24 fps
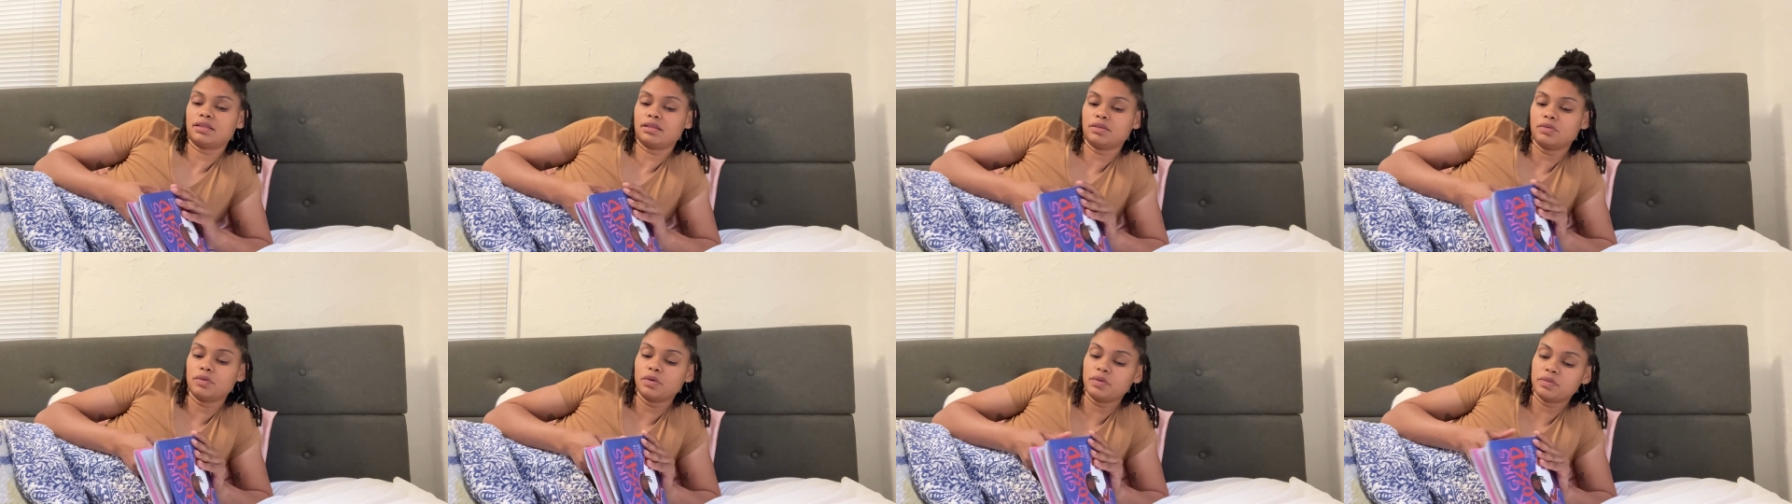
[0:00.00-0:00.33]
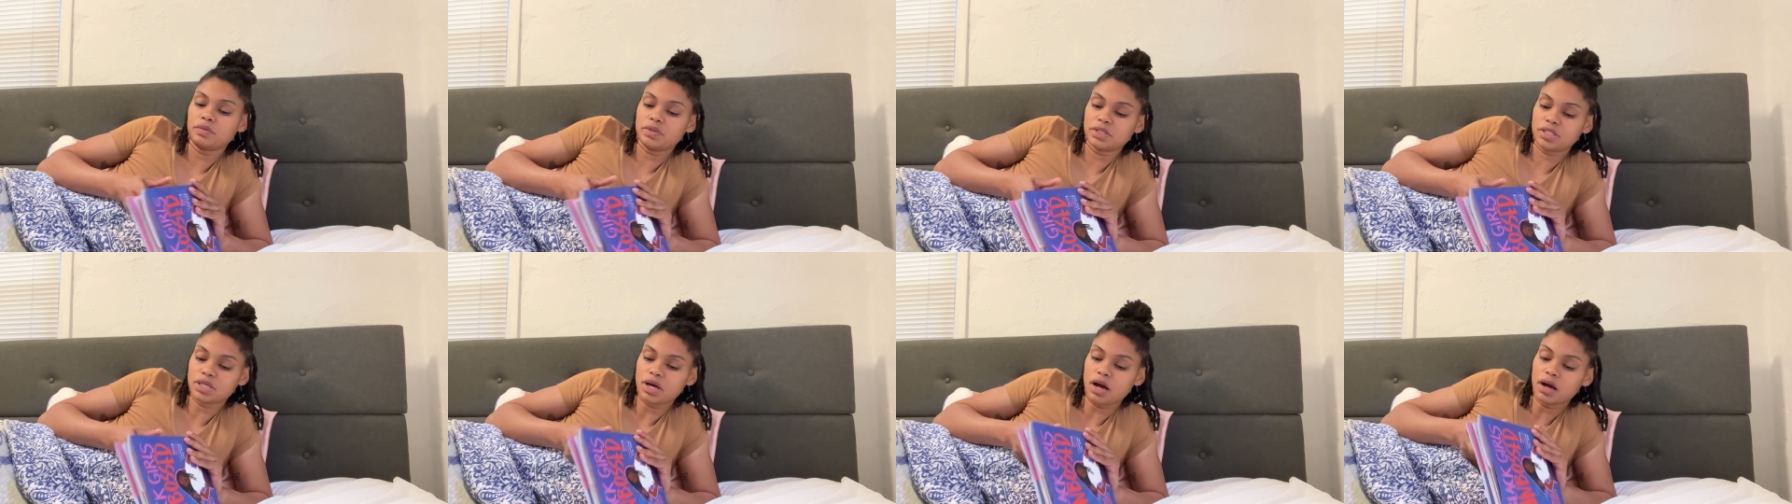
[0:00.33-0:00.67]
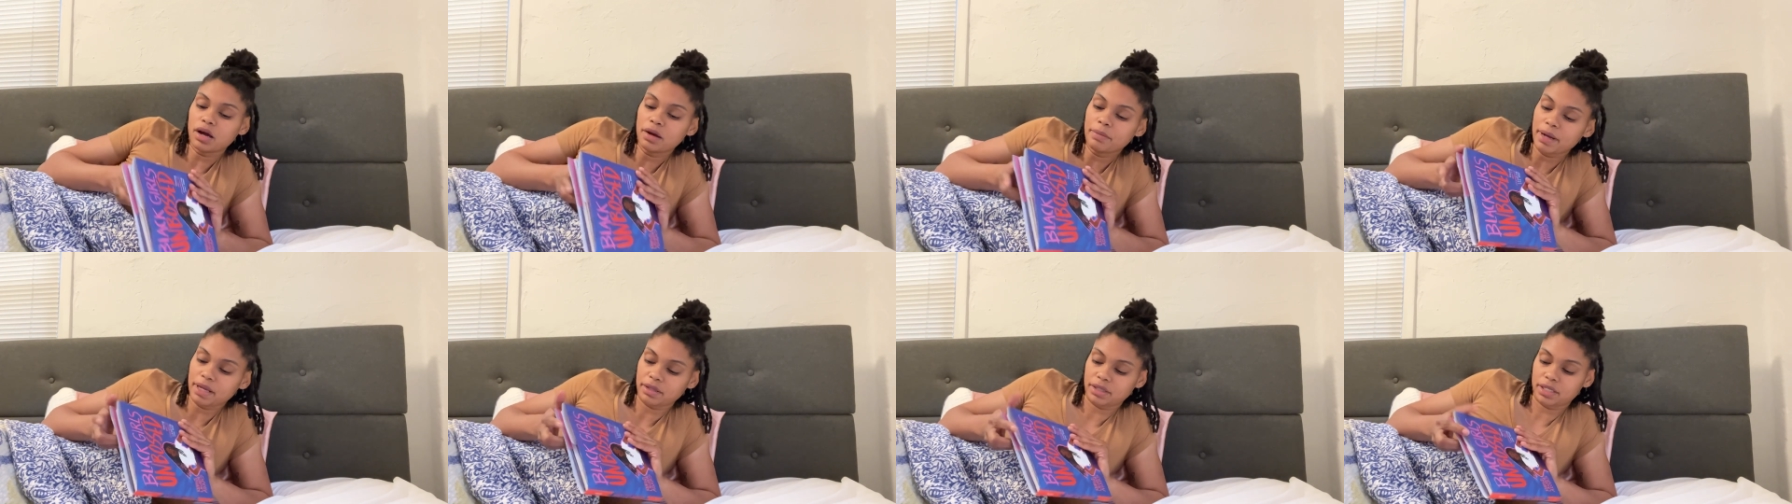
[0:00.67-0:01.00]
when we talk
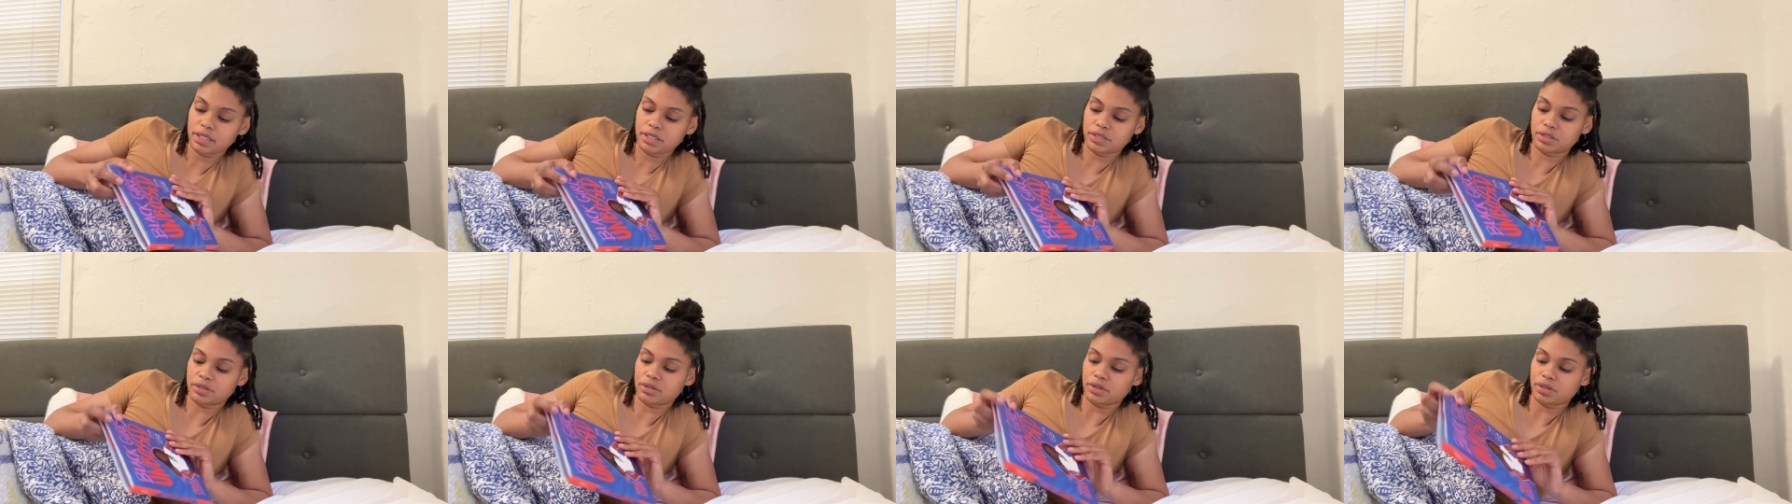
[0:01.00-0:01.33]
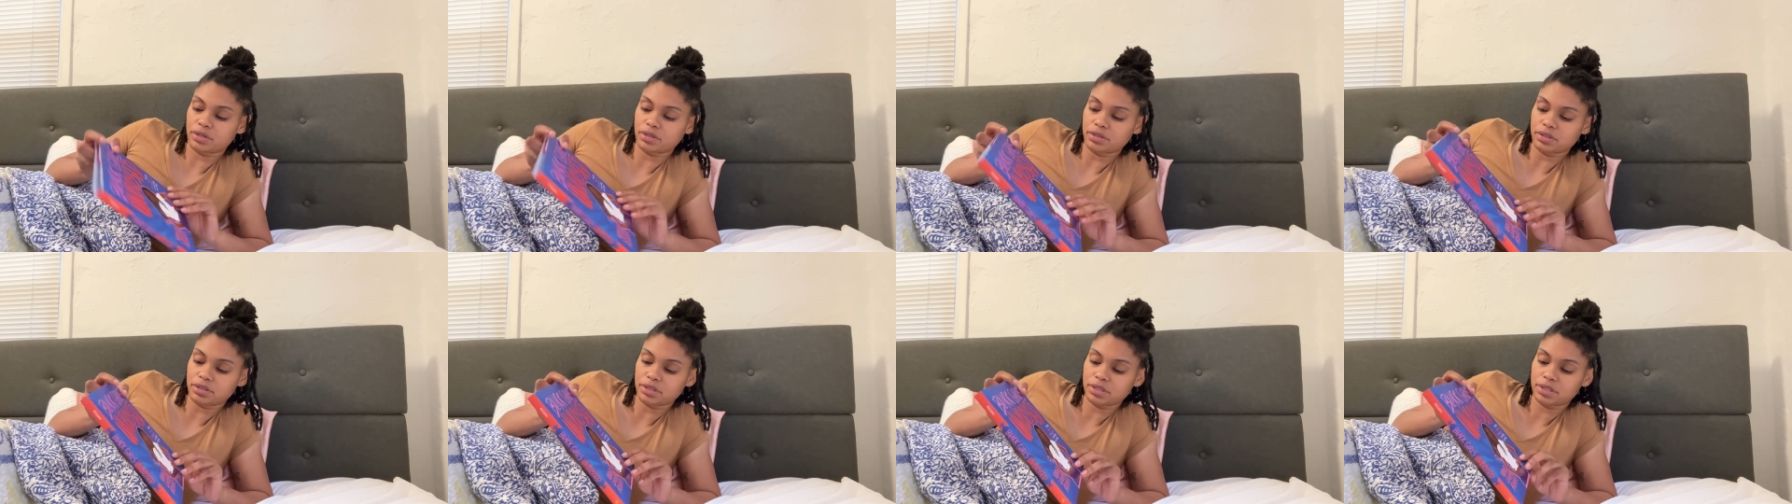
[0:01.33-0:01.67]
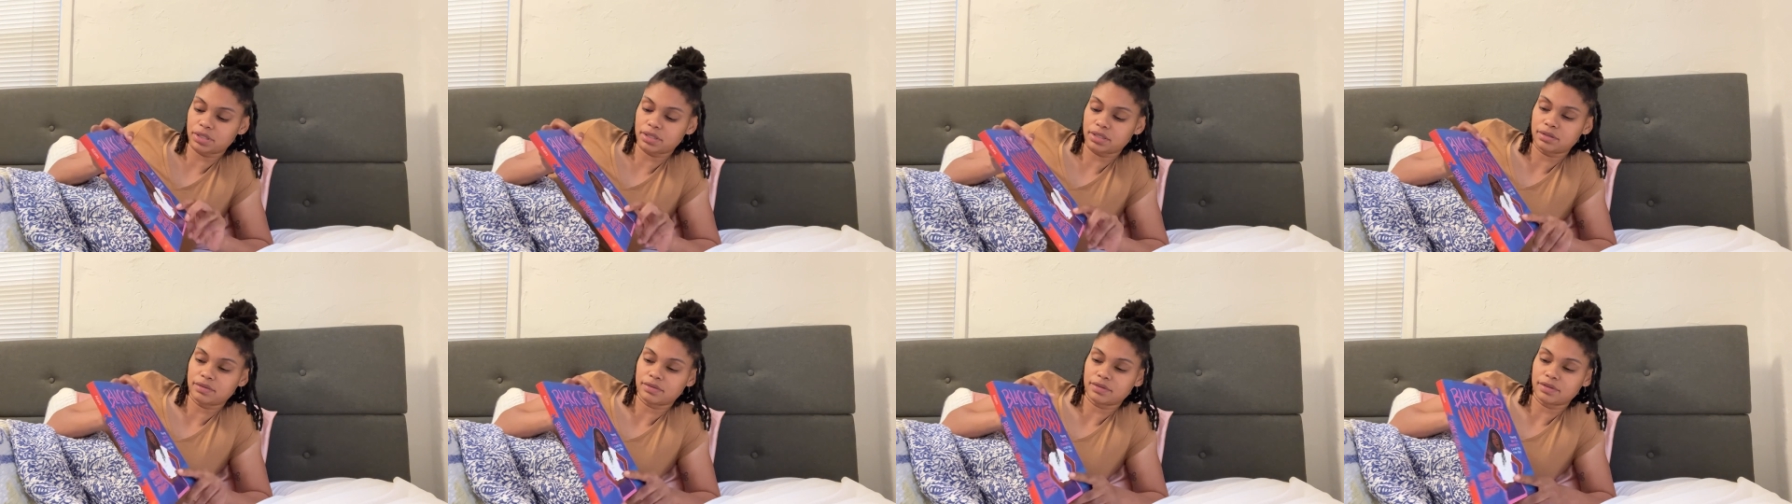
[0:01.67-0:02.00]
about these
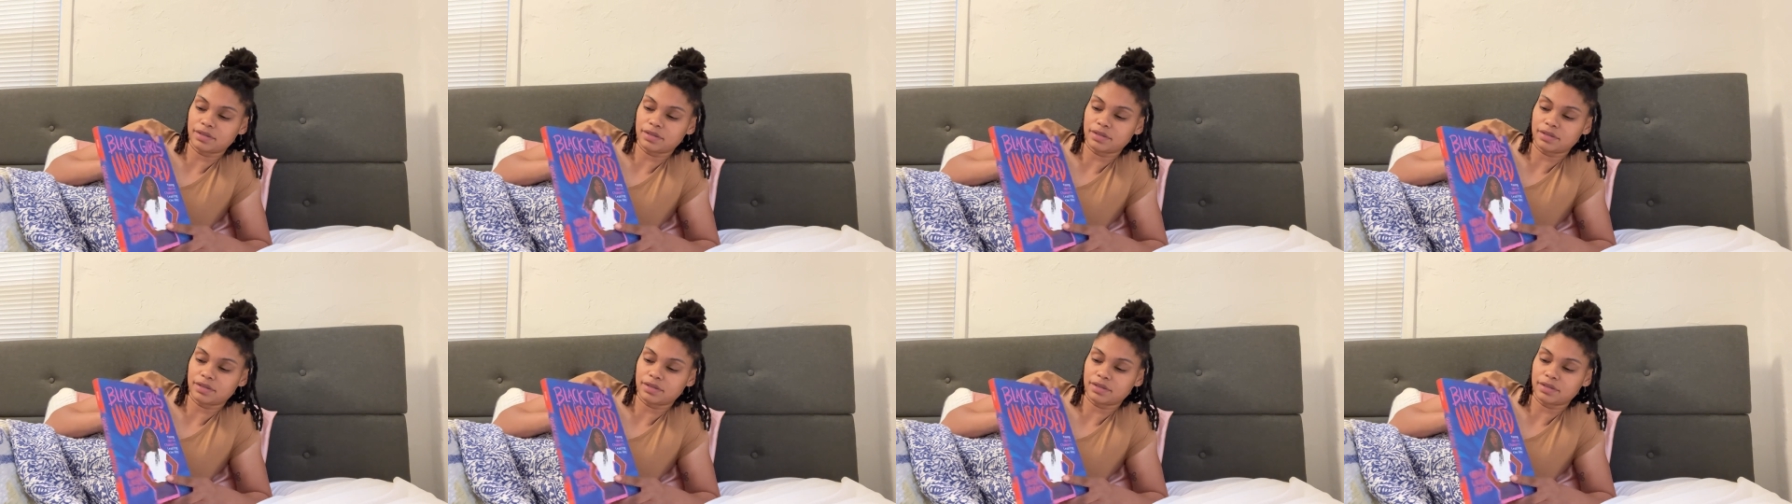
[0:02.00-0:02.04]
girls,